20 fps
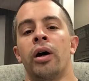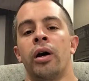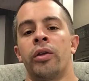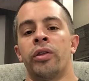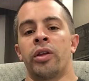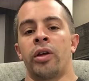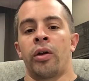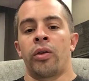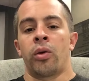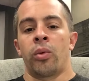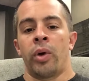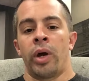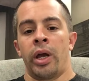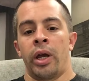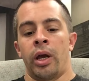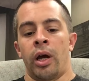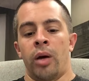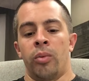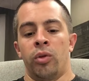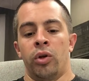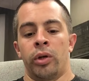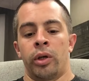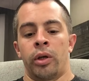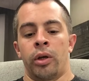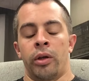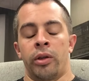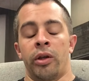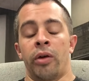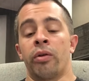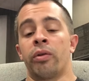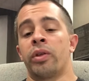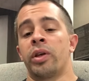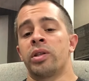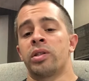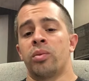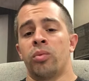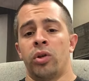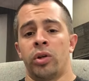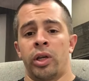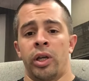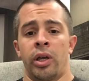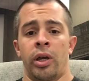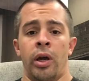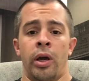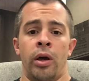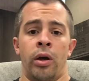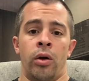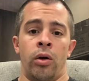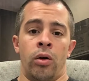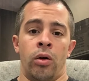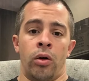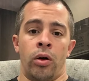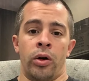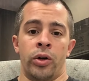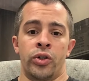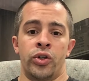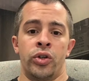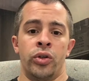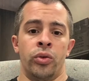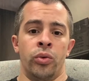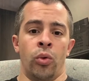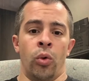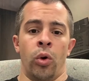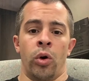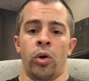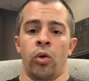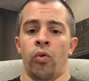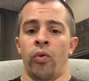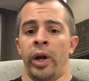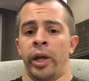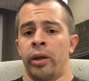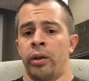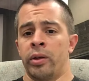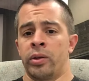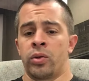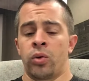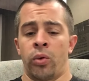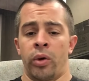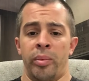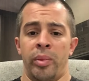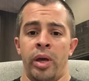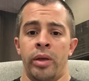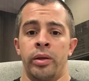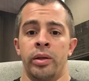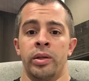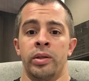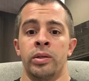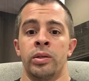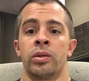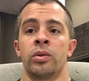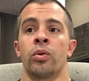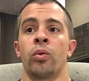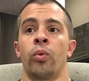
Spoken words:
The other things I'm looking at are 2 auto-regulatory methods